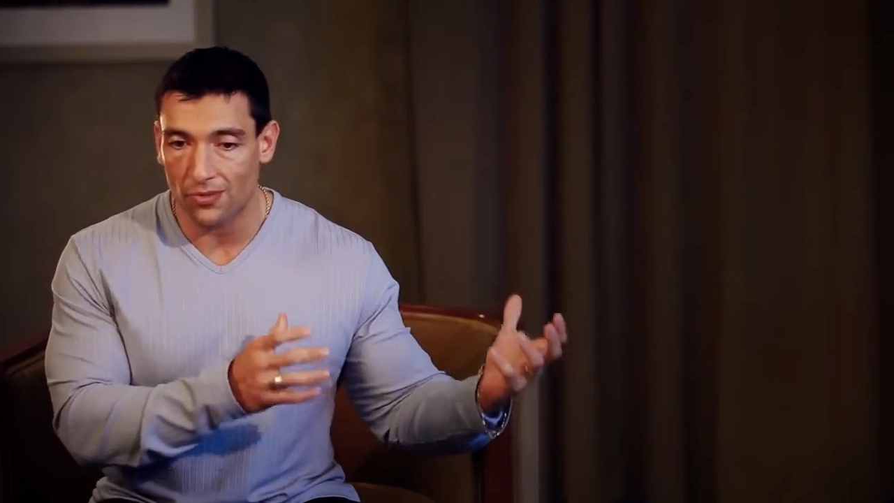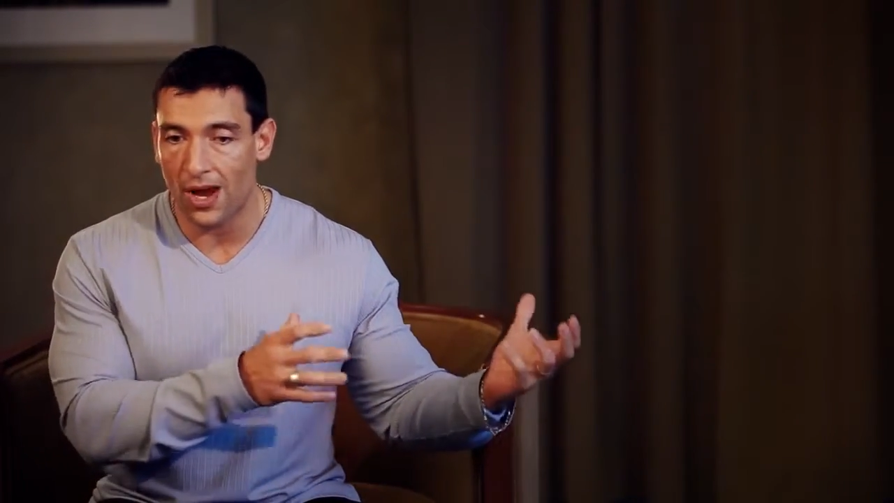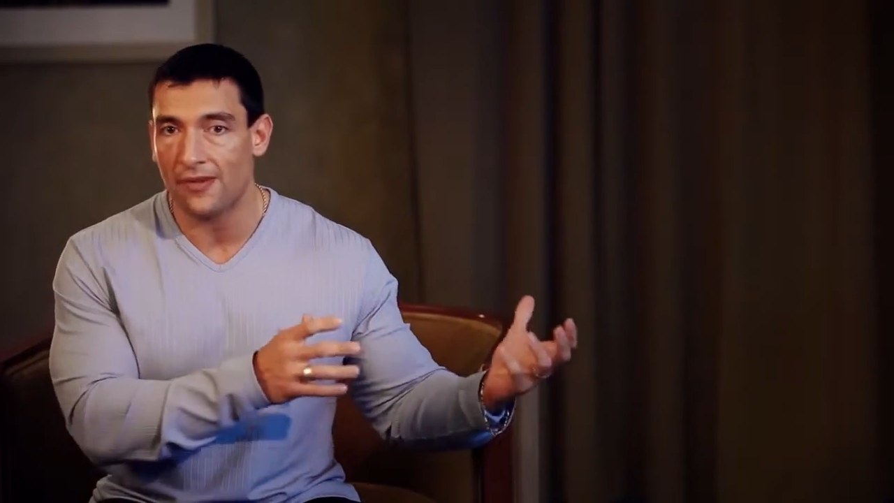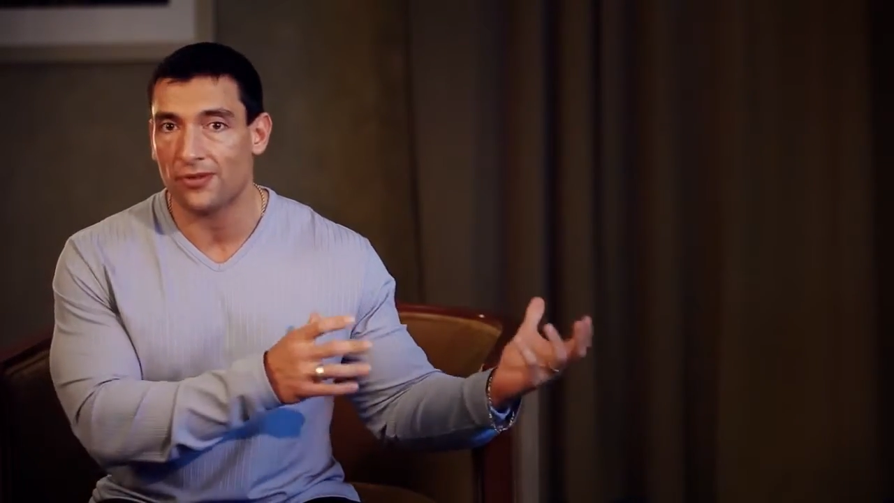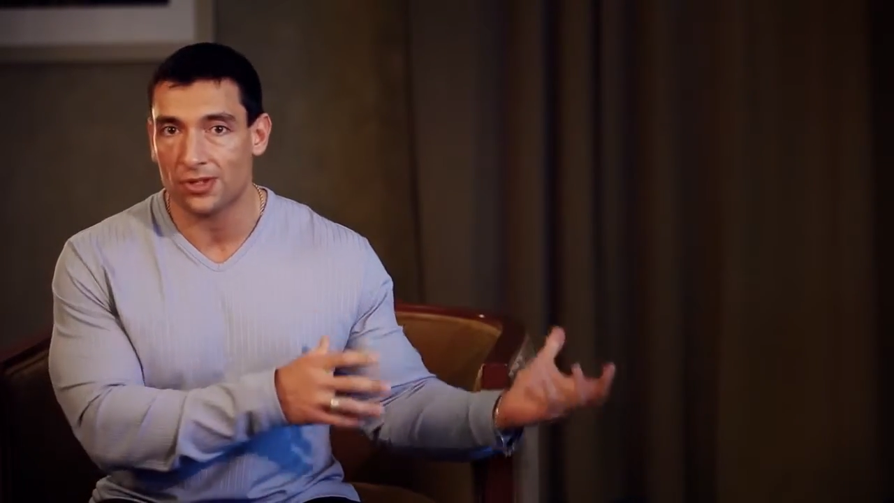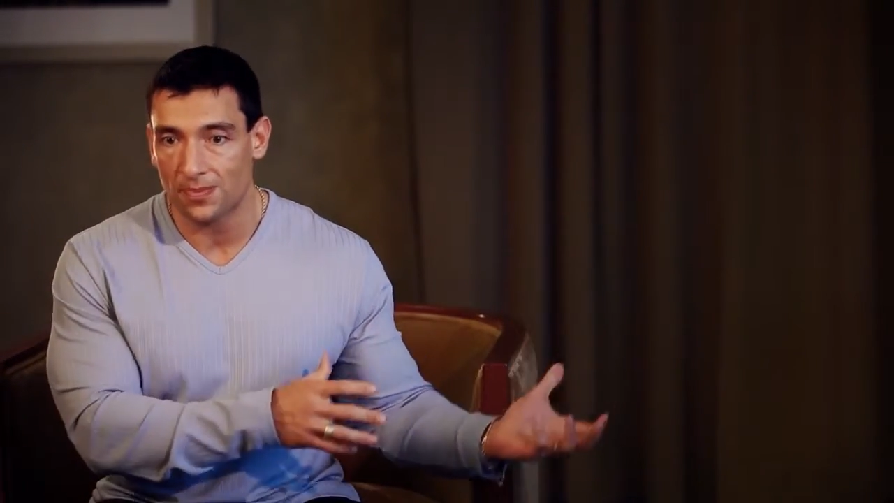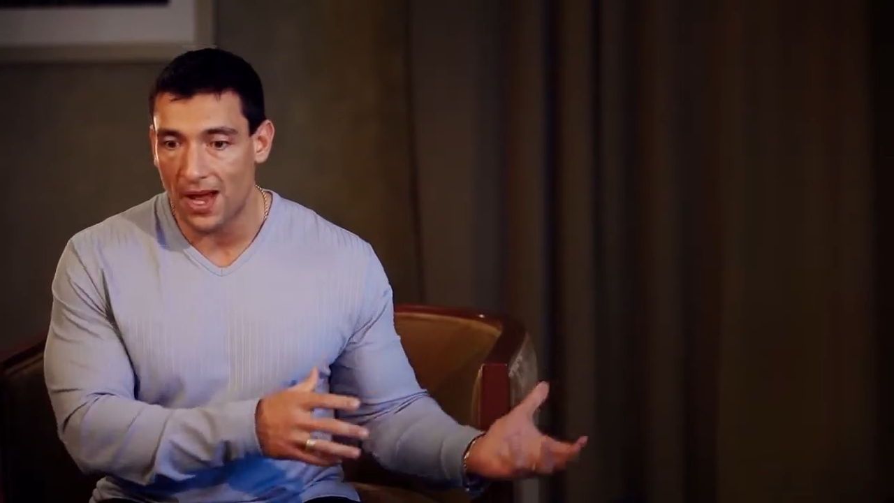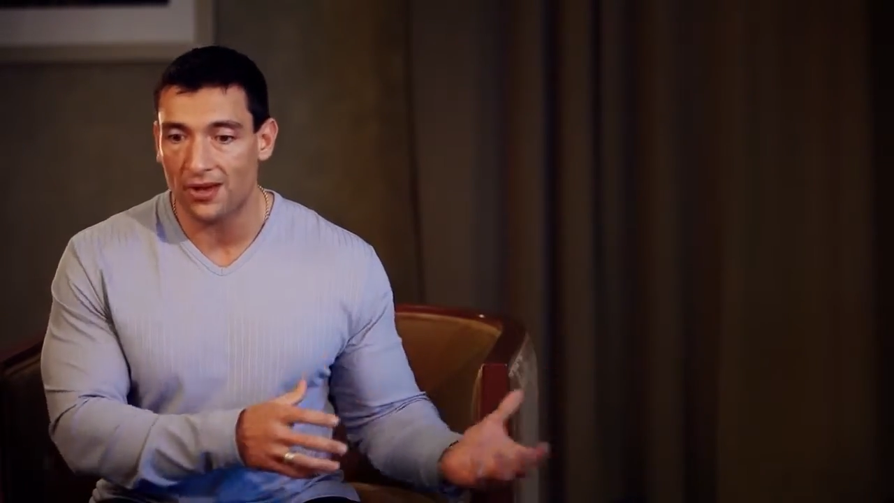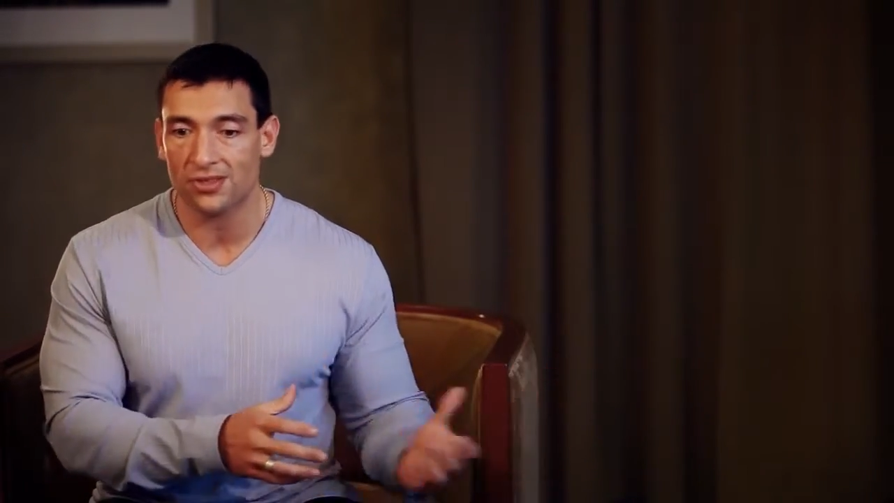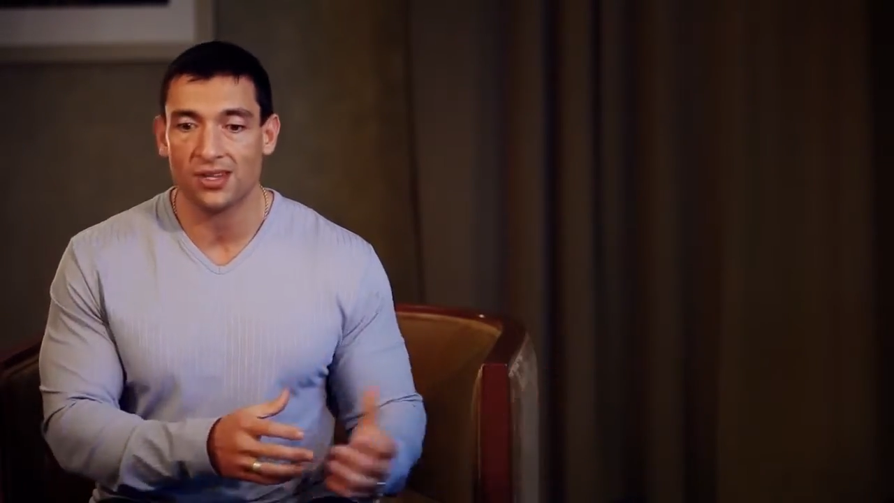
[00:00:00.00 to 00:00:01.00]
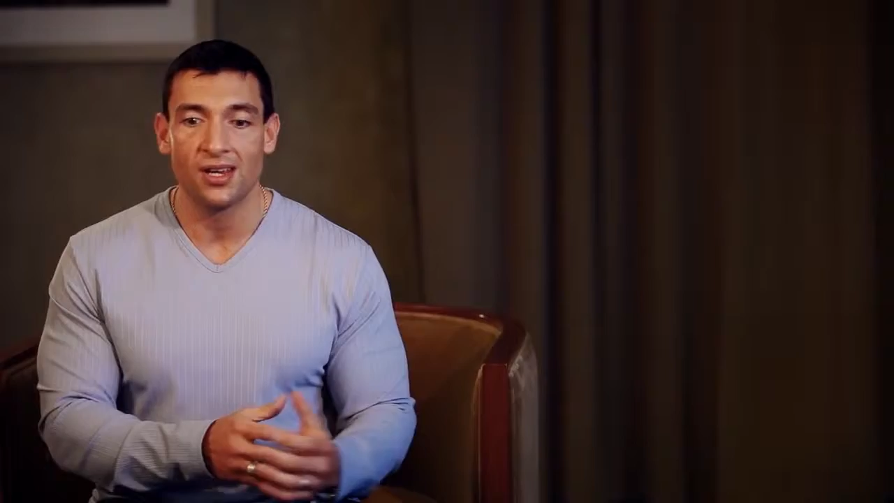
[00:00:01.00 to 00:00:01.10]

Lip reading: wife or spouse,